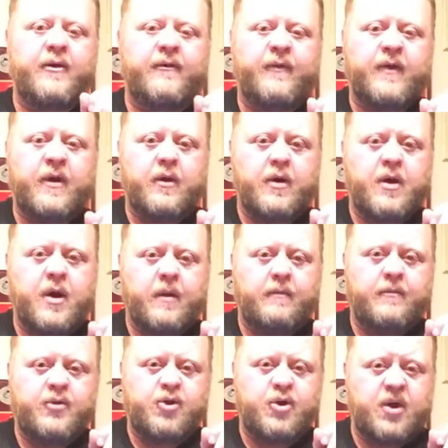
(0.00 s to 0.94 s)
your finger
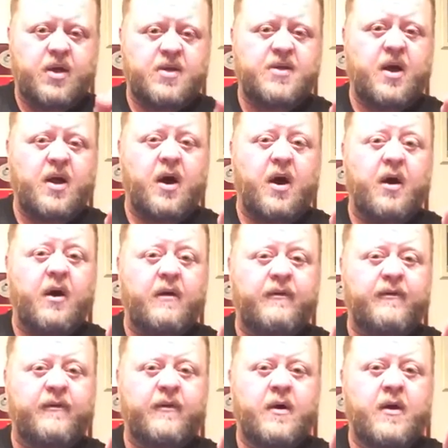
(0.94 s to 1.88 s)
come just off
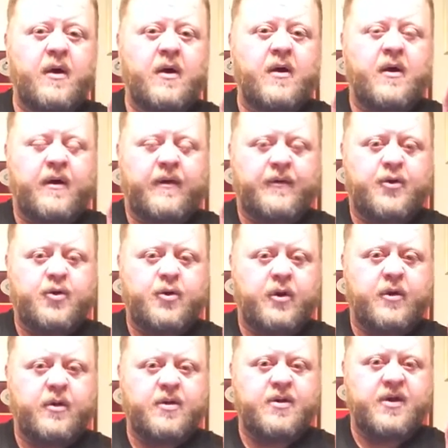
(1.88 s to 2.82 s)
of the
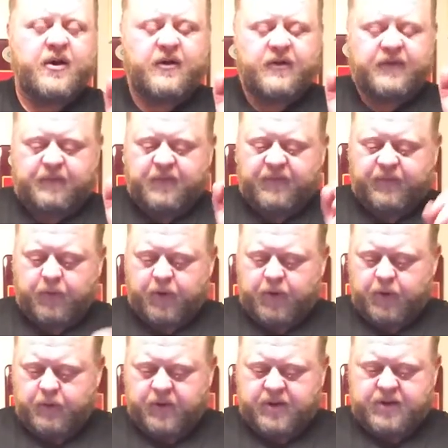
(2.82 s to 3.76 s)
trigger itself before
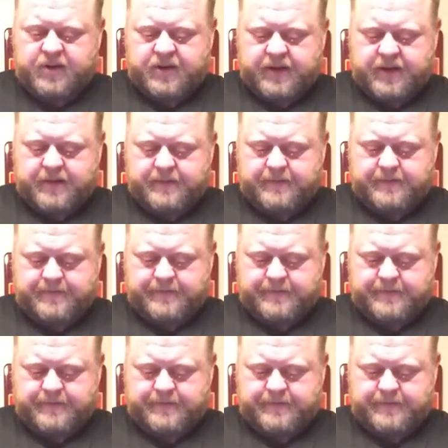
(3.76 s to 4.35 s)
you reset.